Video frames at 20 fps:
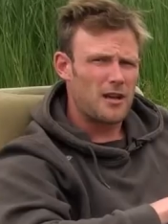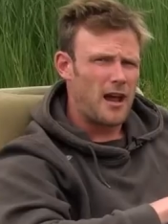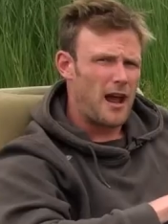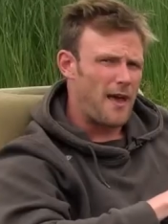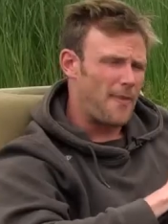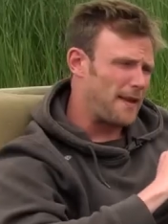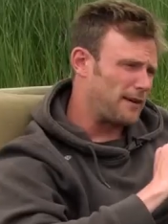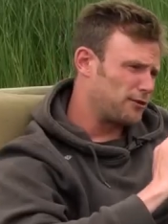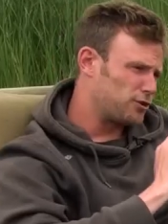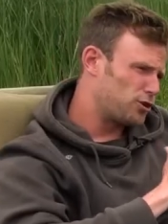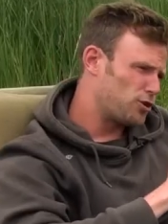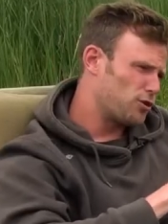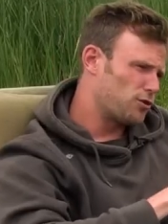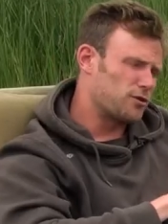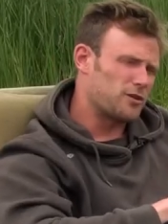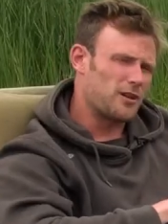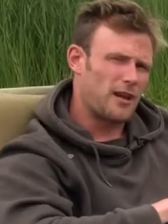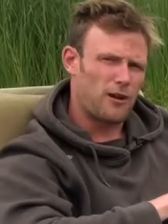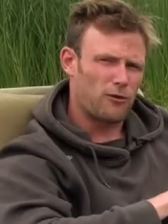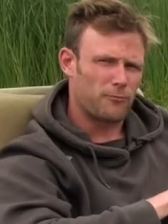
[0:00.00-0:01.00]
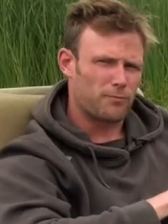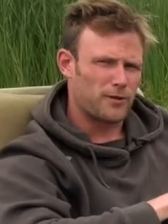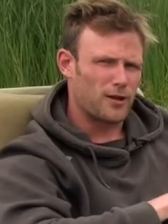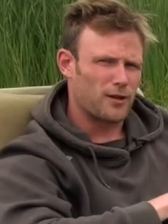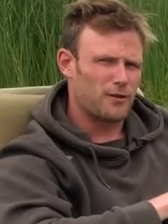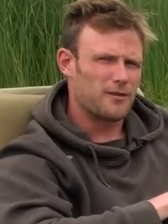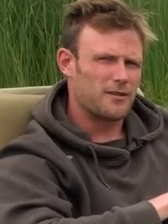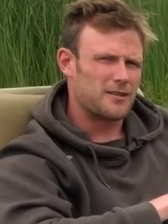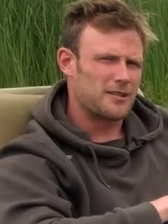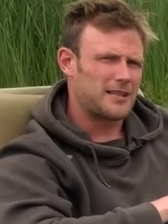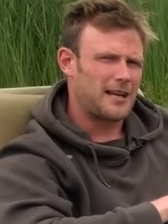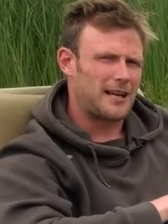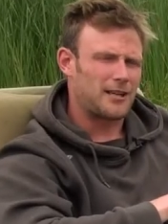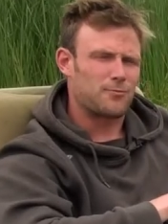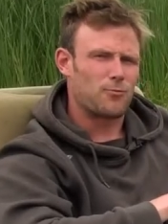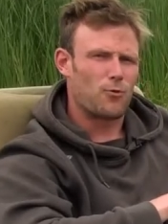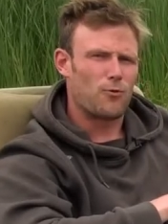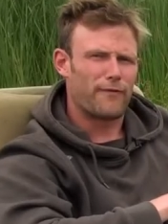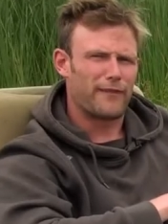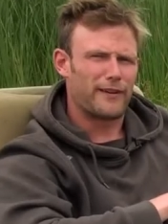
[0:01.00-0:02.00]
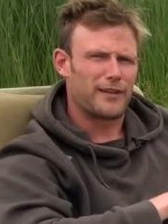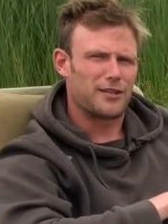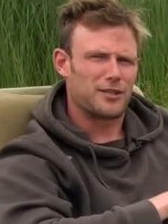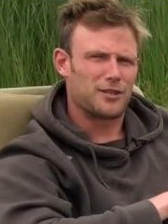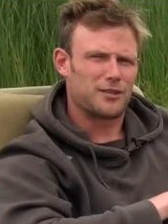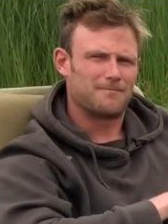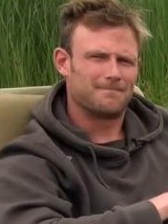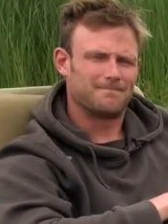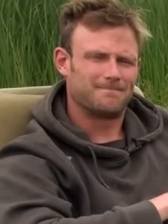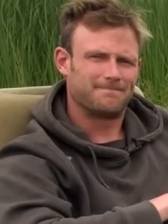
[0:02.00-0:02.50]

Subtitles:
and that should help you to catch more fish.